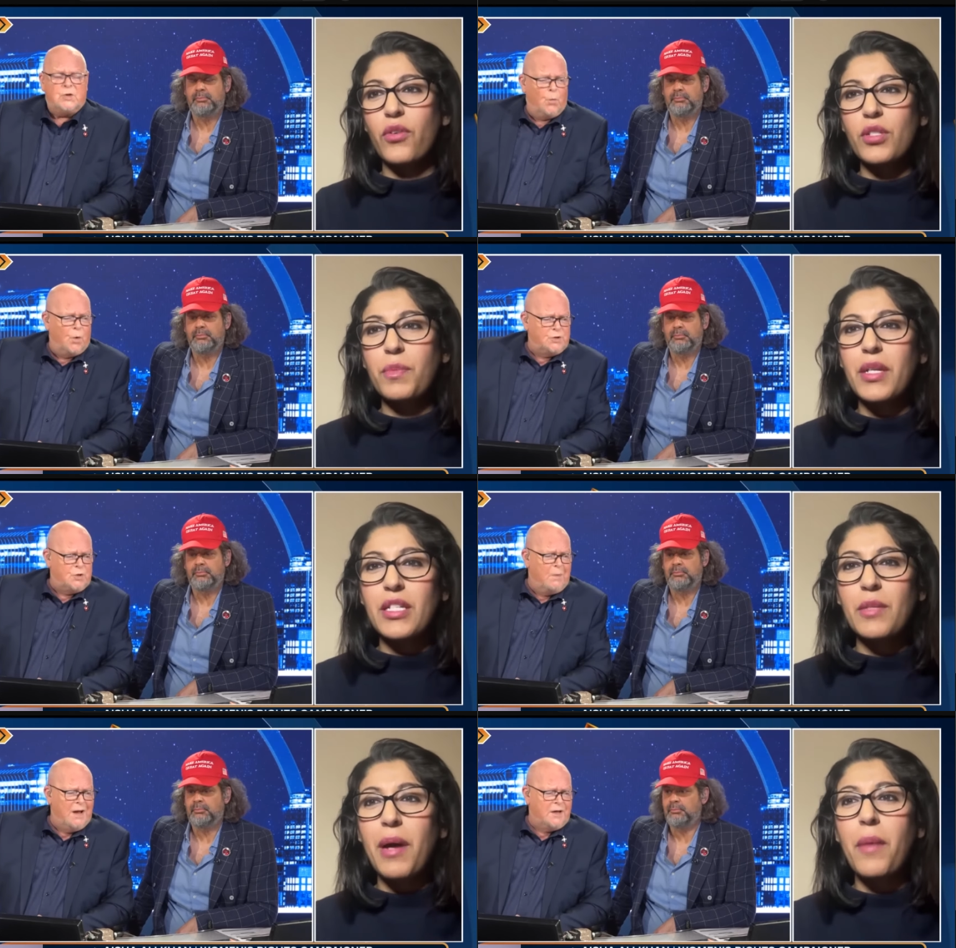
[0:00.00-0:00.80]
Speaker 1: Would you would
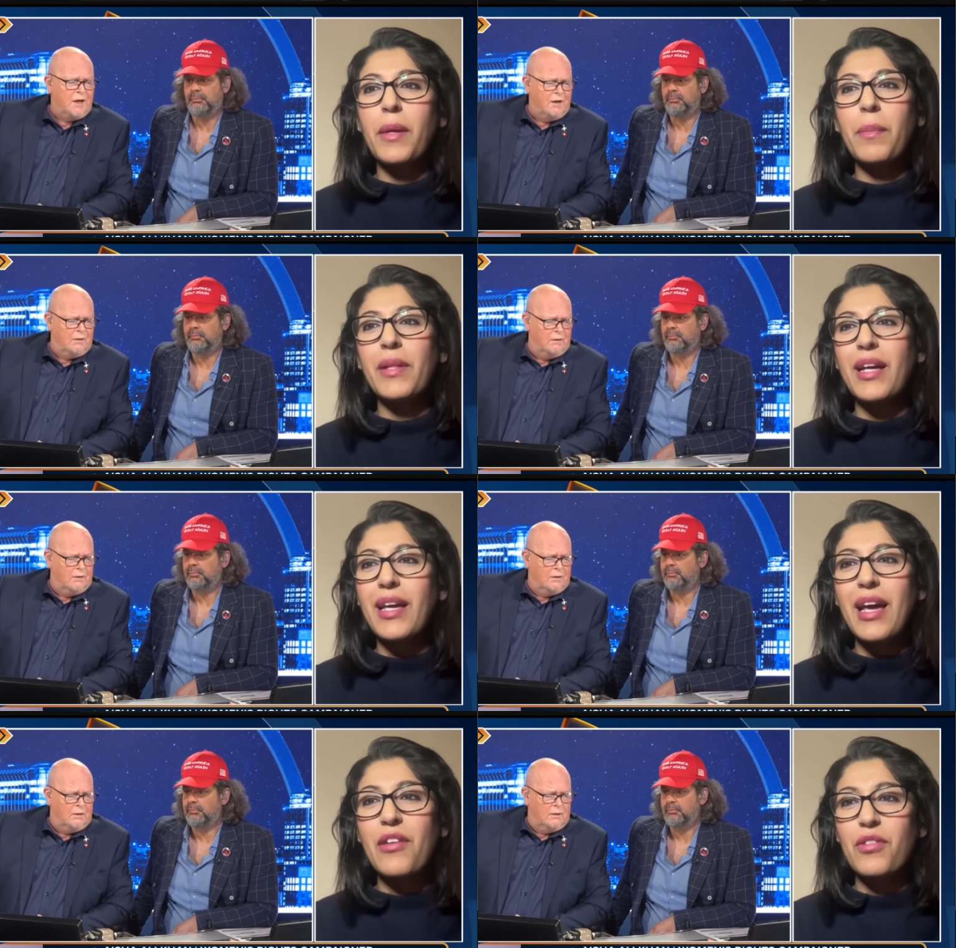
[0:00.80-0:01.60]
you make it people
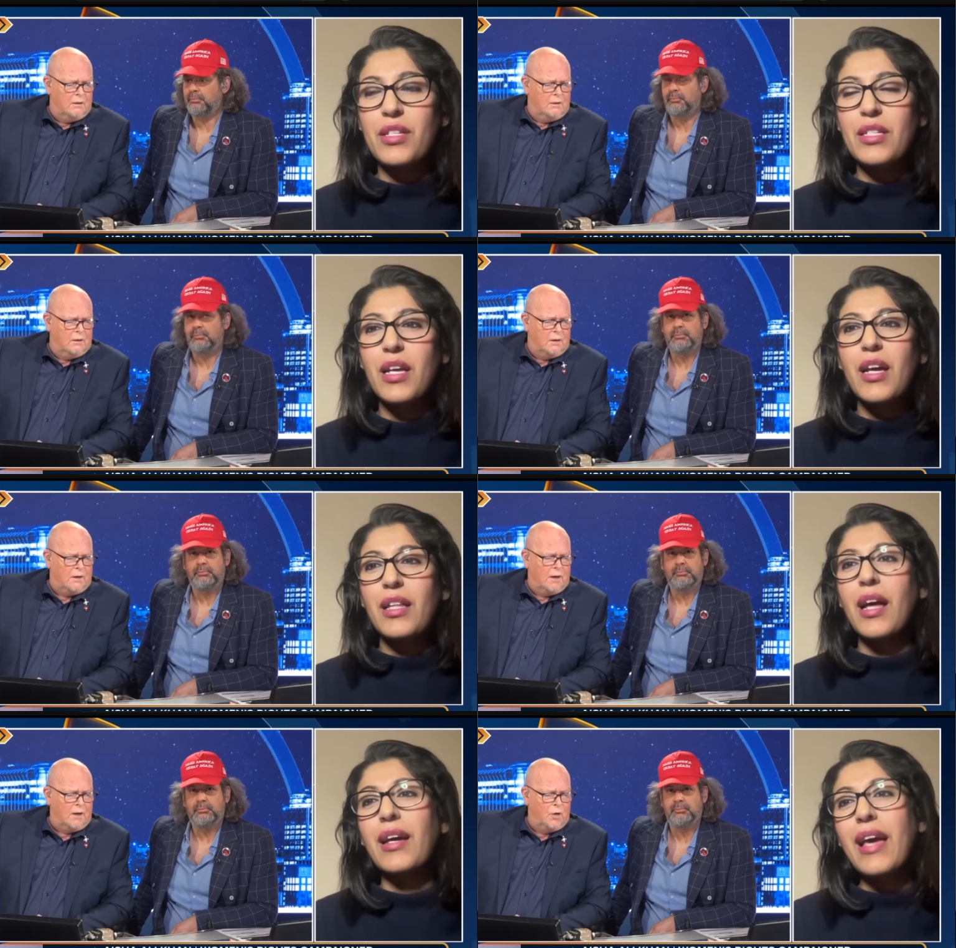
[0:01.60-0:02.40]
that carers hang,
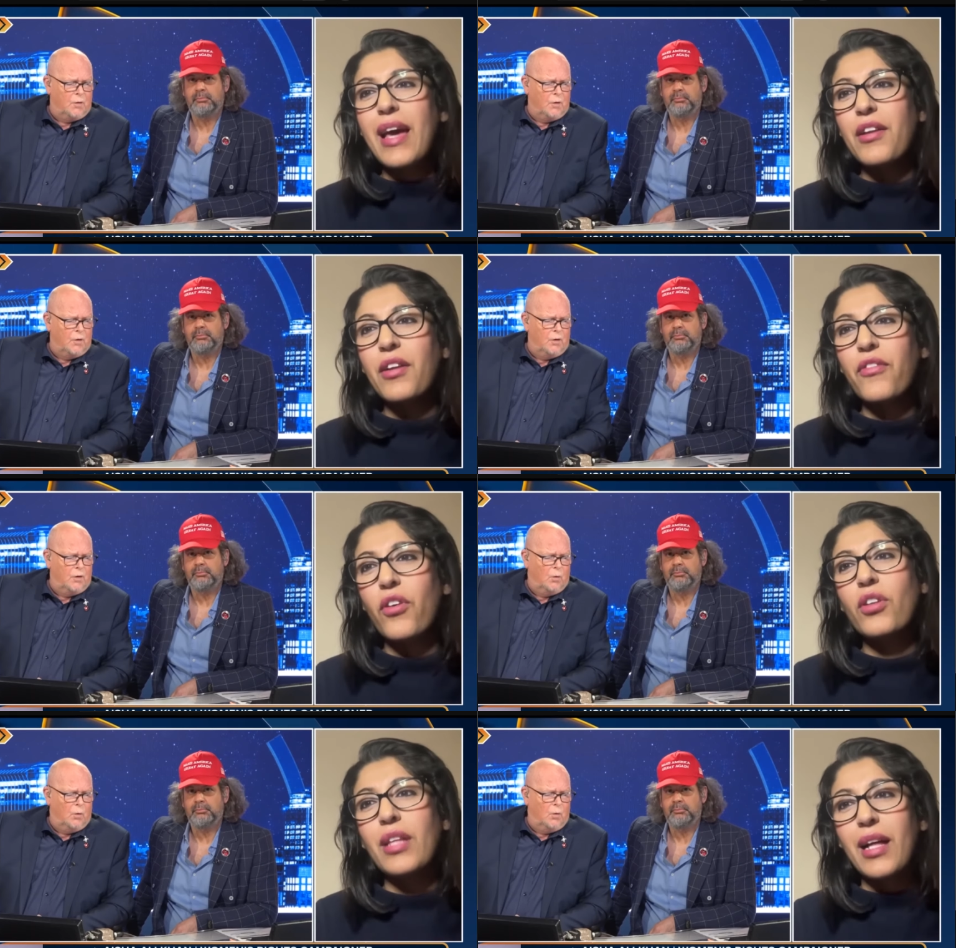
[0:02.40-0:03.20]
hang that on. caring
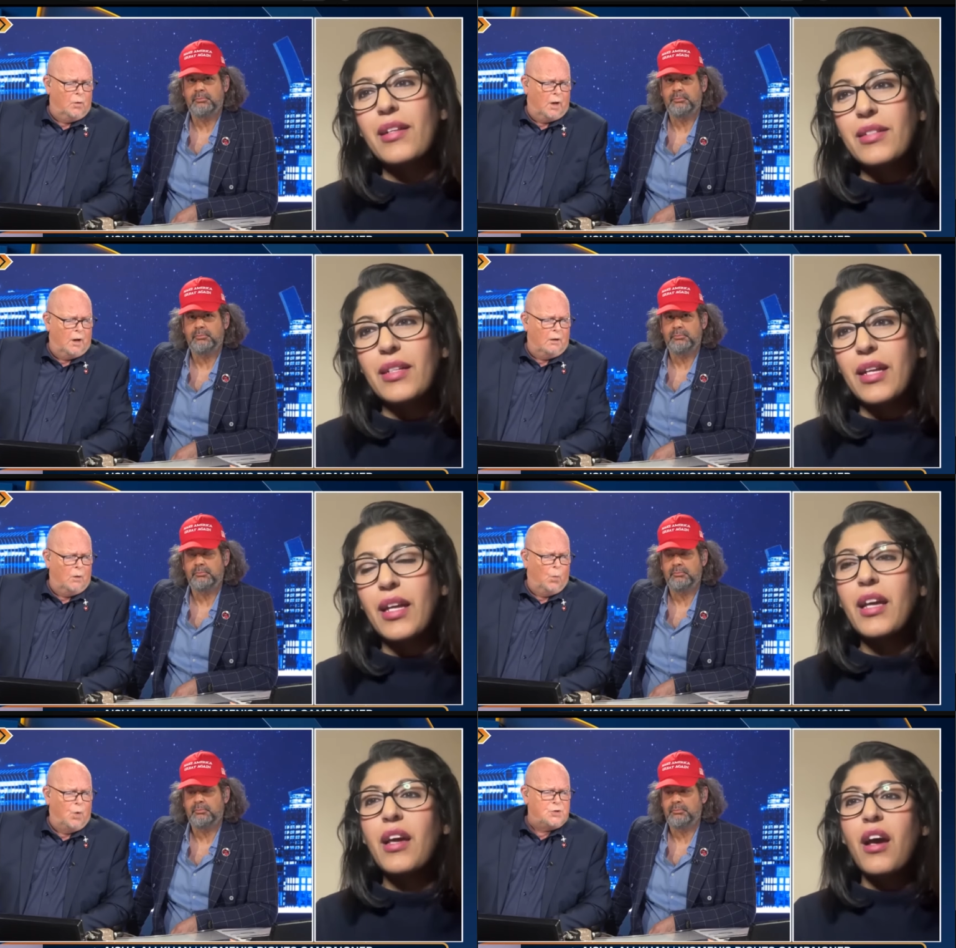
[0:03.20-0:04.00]
for the
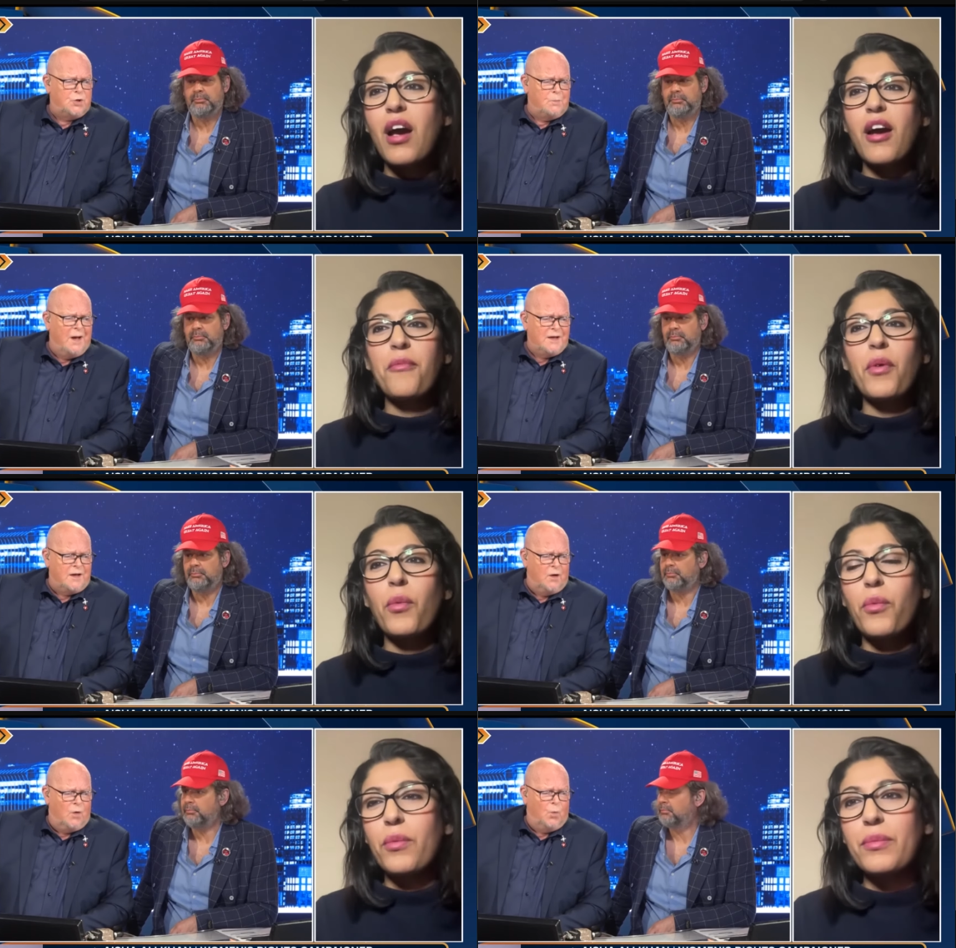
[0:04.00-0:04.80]
elderly? Yeah. Would
Speaker 2: you uh, make
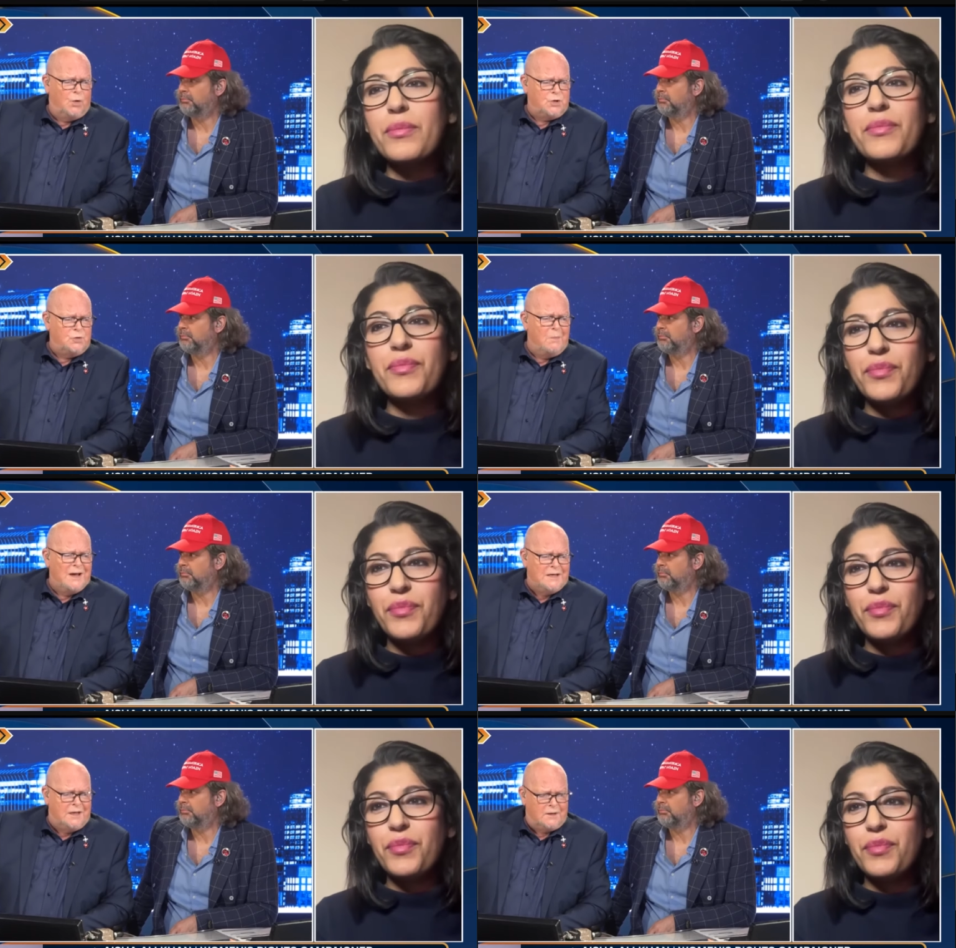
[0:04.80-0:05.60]
um, it? Would you
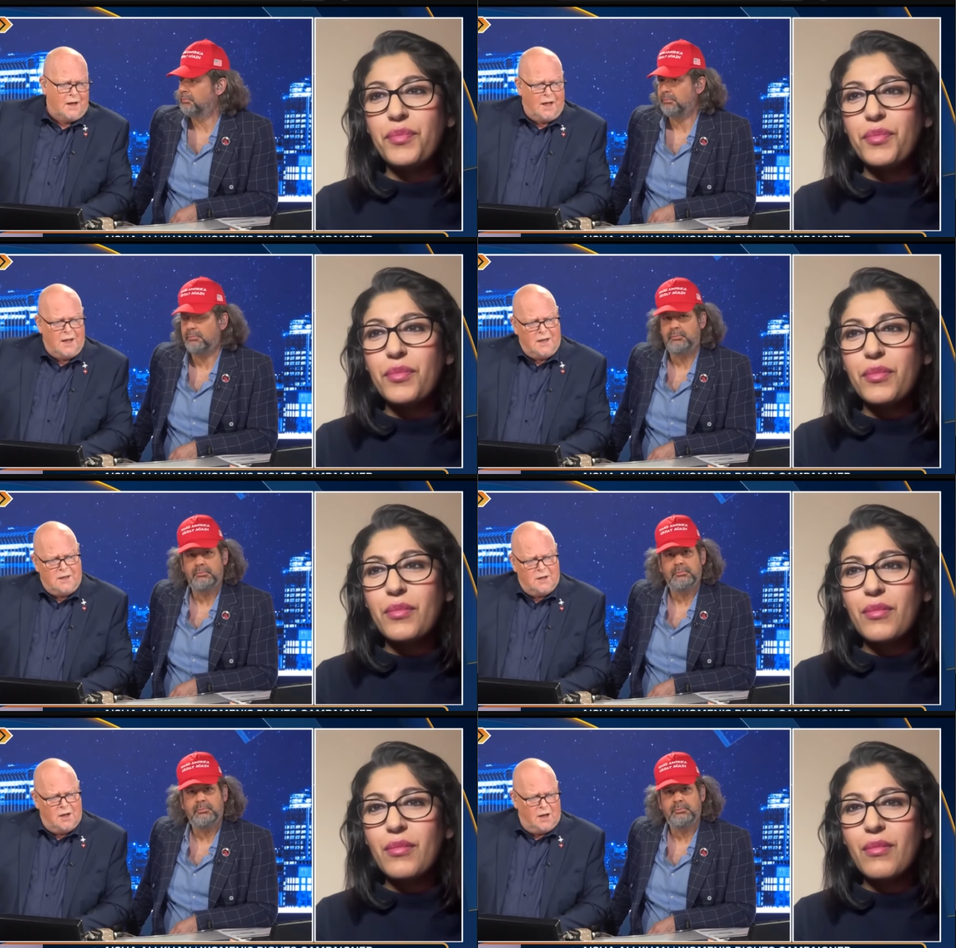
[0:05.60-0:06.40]
make it
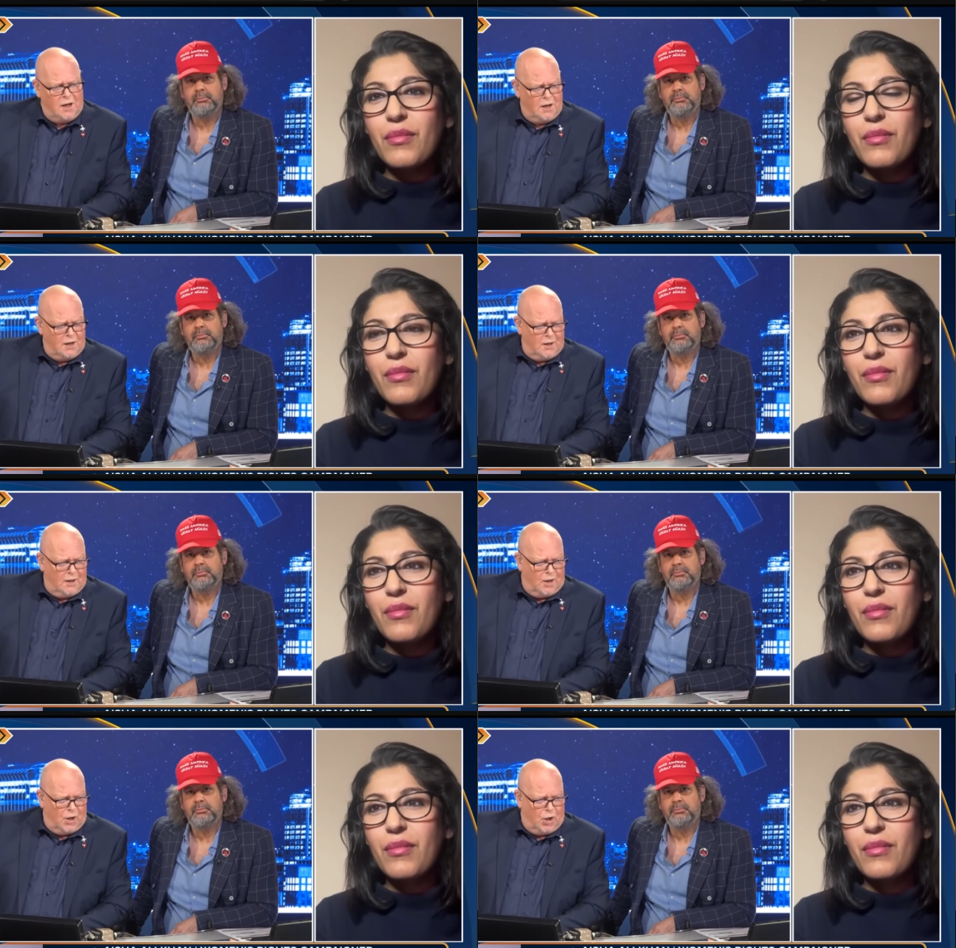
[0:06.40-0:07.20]
a uh,
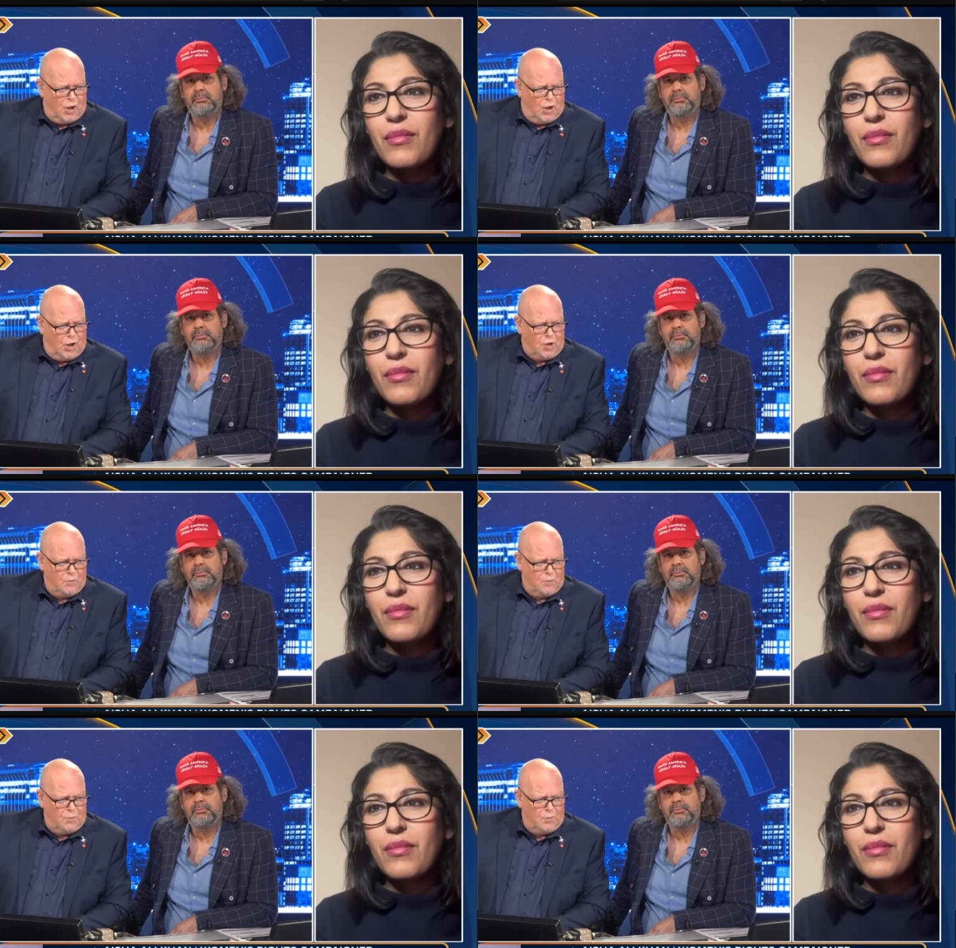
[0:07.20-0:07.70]
a, a